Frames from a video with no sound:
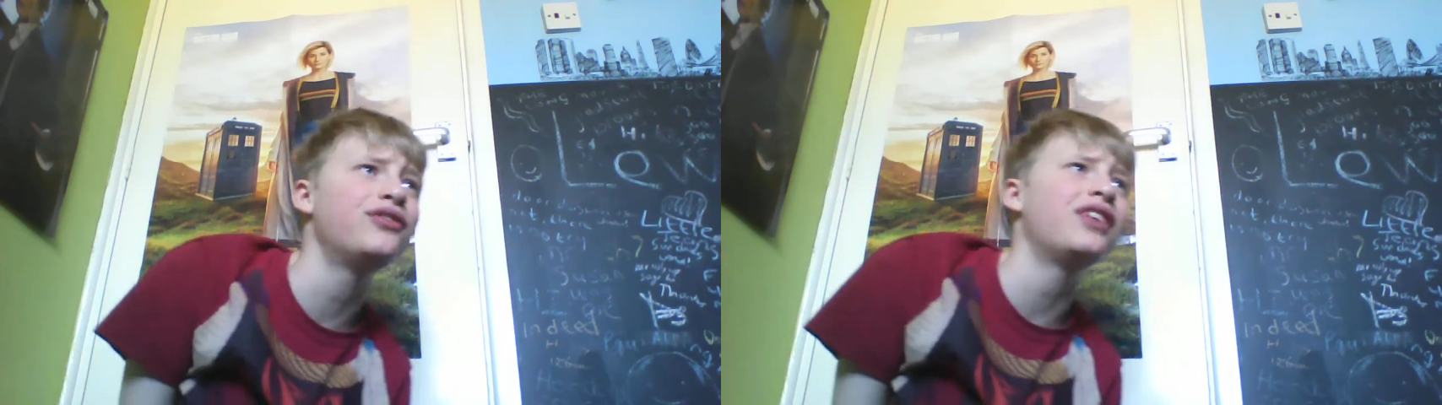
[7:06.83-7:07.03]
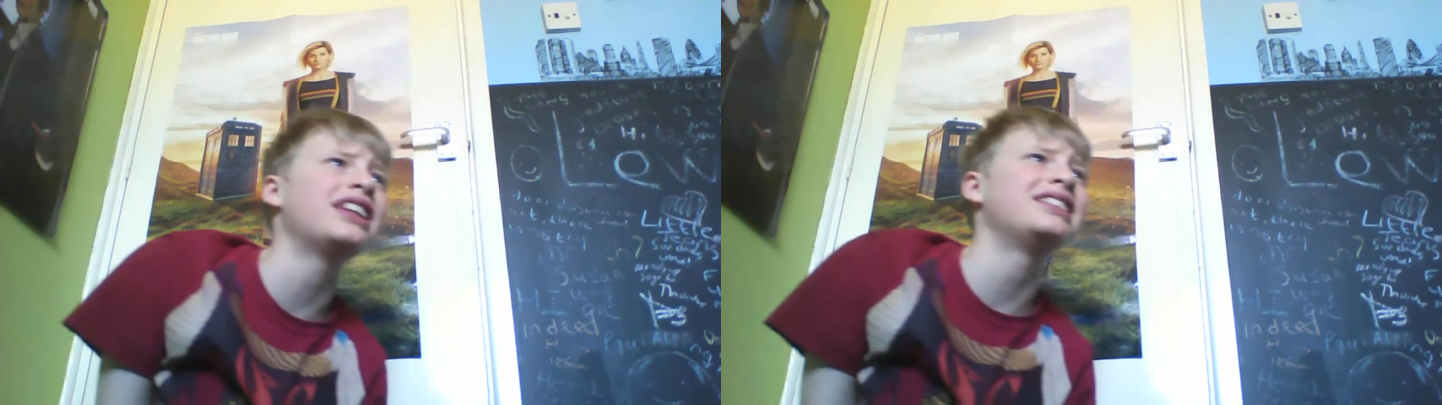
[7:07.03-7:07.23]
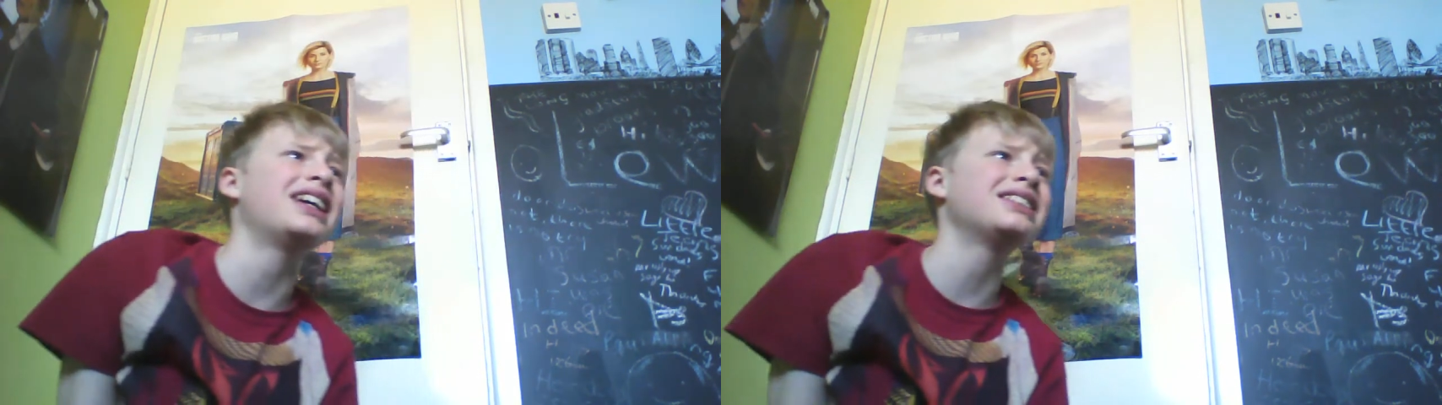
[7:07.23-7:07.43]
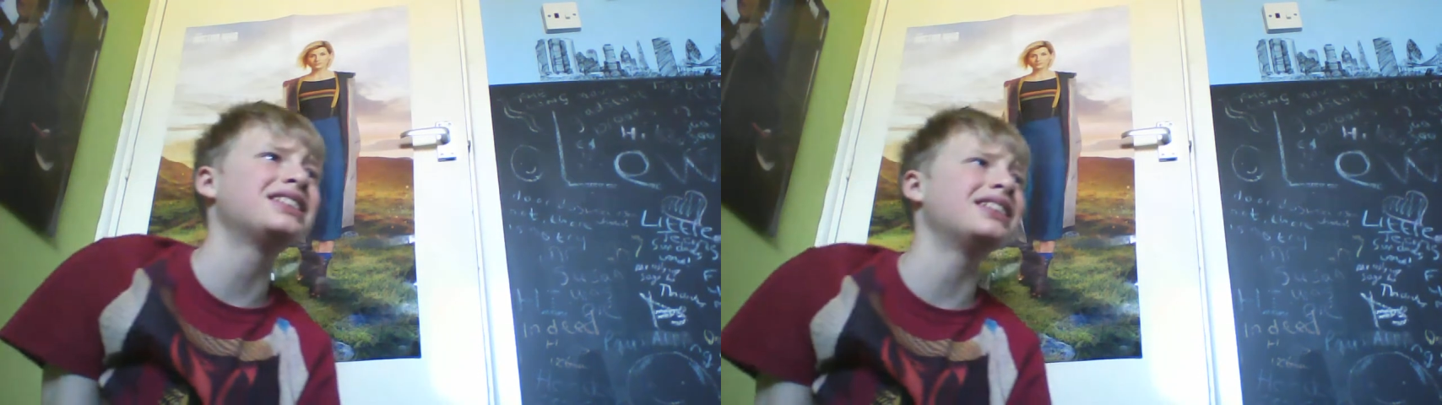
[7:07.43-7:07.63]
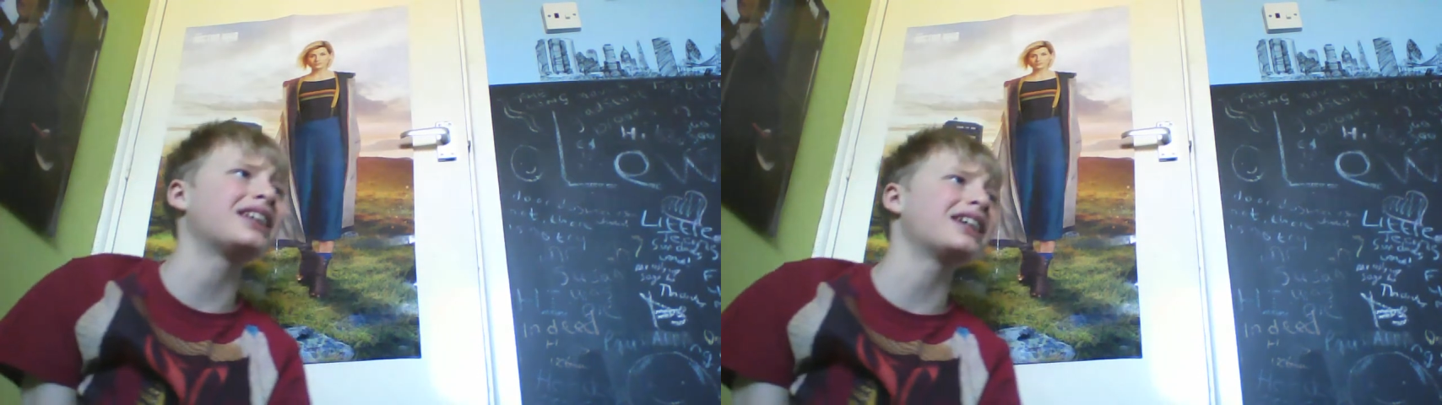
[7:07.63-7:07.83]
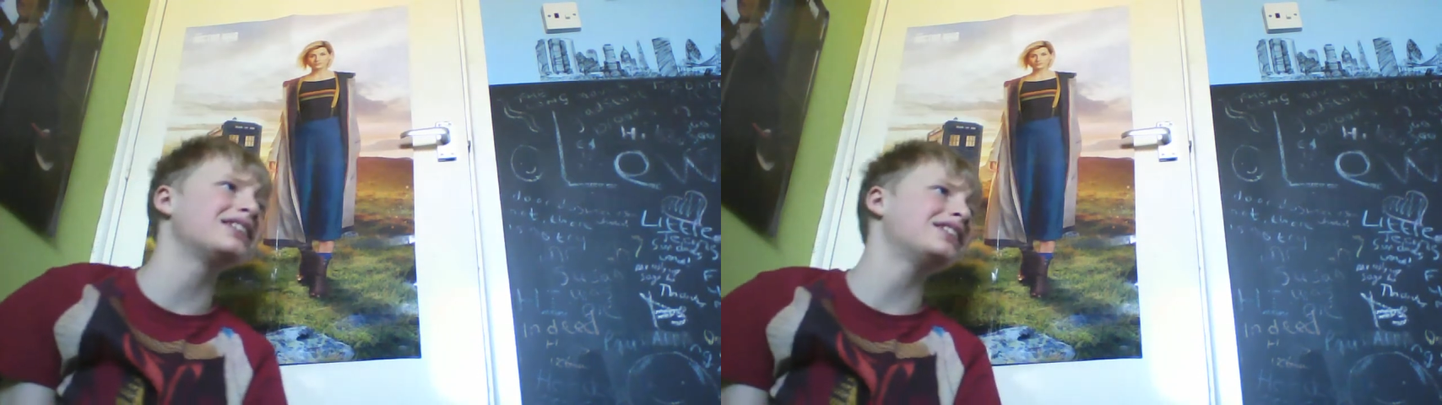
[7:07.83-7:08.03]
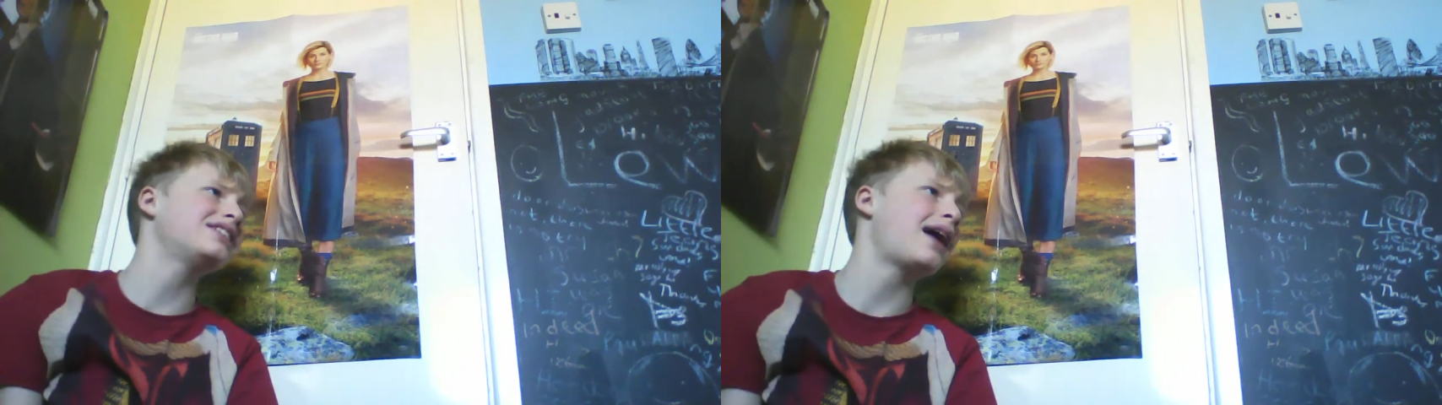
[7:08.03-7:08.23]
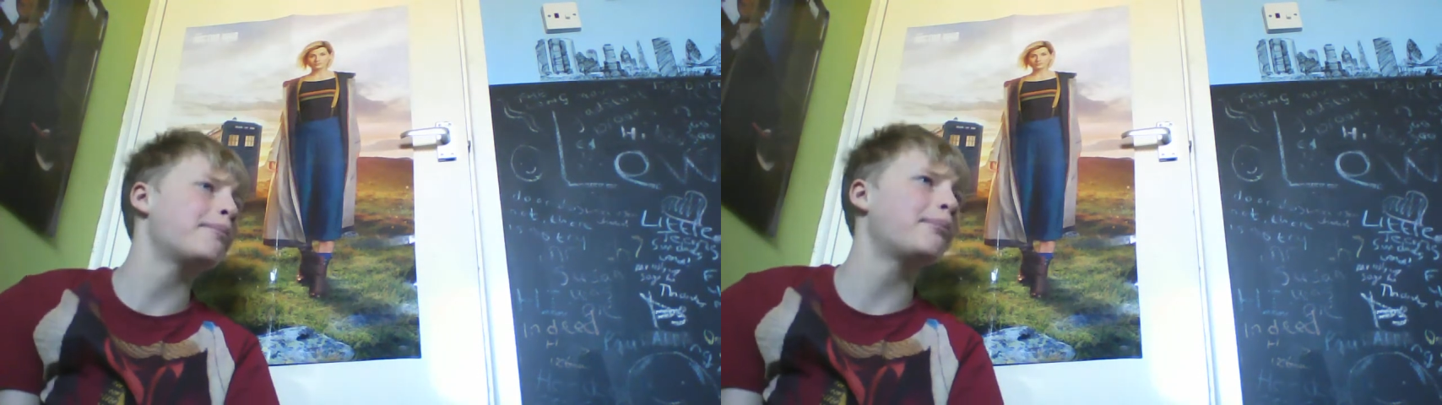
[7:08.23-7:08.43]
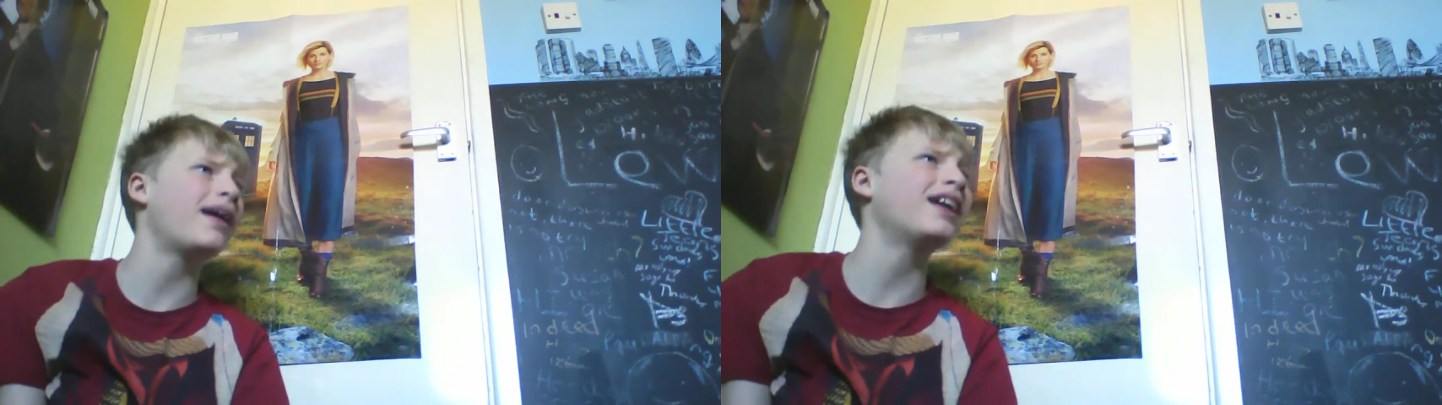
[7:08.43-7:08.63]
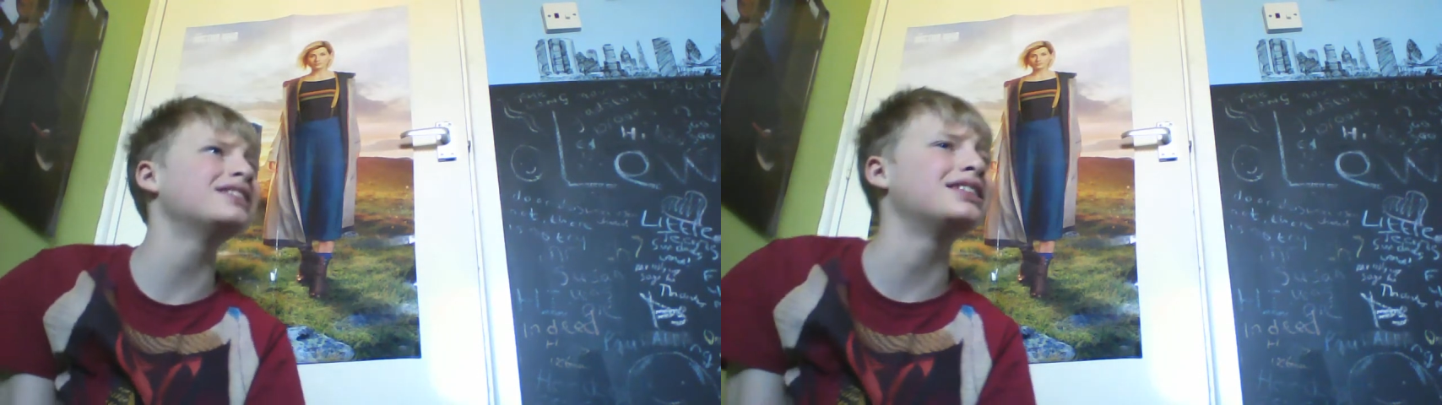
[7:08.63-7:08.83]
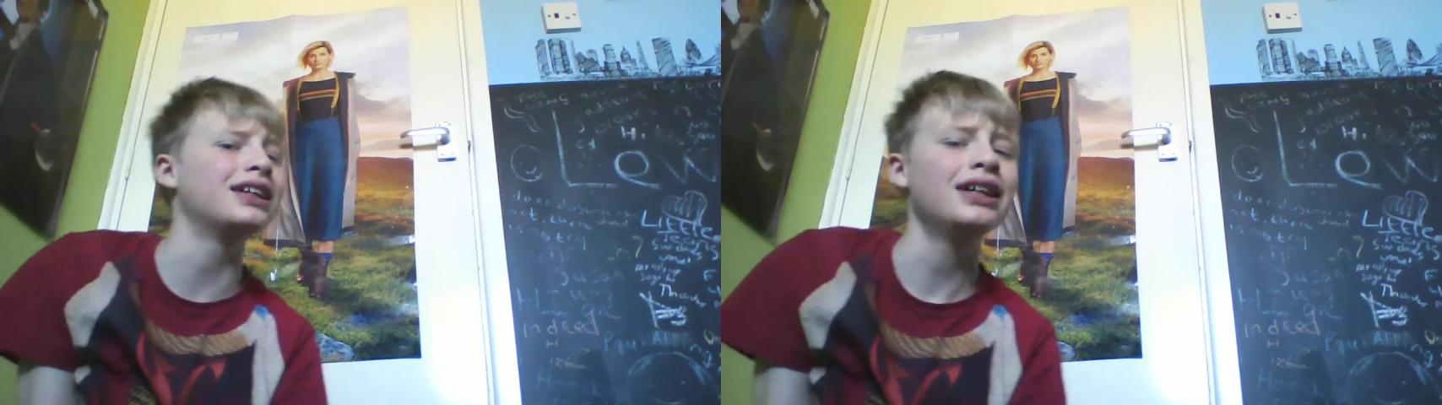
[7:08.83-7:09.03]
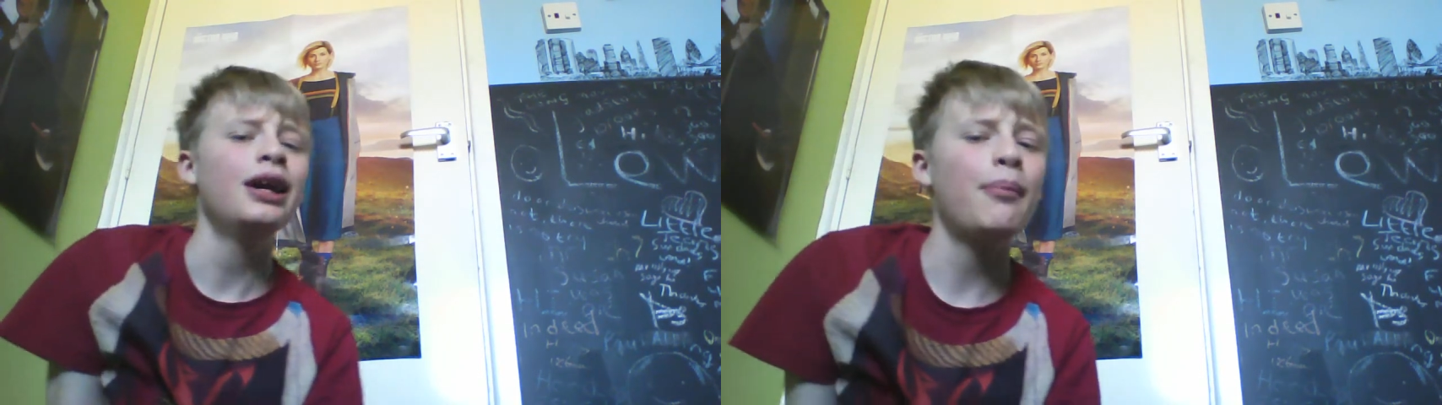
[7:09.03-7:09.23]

fantastic. It's a 10-parter.